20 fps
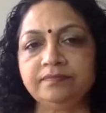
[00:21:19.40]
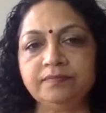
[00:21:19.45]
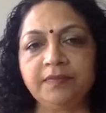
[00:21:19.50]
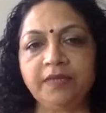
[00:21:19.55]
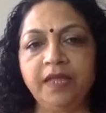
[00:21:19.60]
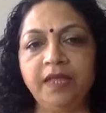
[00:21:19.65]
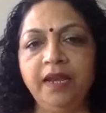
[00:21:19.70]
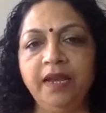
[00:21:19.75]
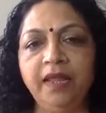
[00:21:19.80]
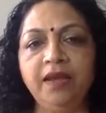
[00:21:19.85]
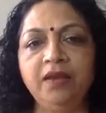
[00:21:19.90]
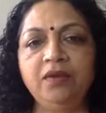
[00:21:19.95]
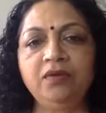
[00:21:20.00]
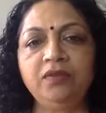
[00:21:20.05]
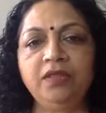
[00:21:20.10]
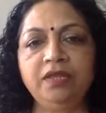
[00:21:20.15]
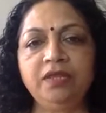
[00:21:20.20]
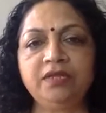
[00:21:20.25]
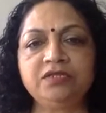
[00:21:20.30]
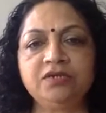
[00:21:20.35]
And I know
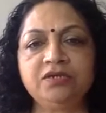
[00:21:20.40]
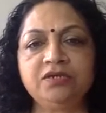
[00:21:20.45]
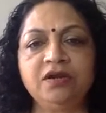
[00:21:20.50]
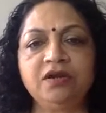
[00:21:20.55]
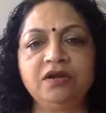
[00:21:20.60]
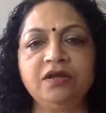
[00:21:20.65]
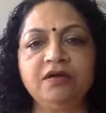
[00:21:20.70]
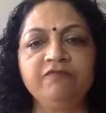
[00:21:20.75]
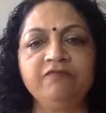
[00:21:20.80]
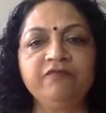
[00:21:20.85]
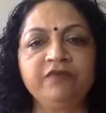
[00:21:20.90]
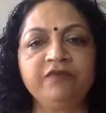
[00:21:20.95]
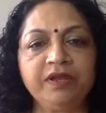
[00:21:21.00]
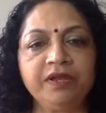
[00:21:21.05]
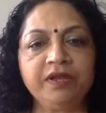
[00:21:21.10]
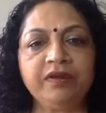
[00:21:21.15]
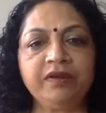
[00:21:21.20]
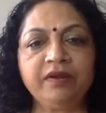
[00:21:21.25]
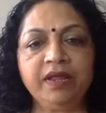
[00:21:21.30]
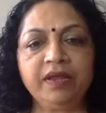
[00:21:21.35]
that's not comforting
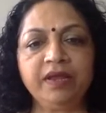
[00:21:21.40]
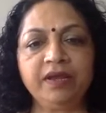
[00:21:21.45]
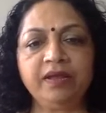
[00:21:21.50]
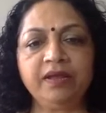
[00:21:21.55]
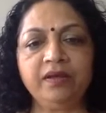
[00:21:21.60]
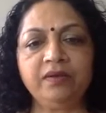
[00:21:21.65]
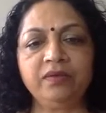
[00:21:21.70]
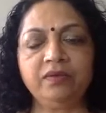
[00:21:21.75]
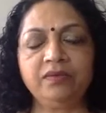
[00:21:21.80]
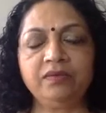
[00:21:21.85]
right now.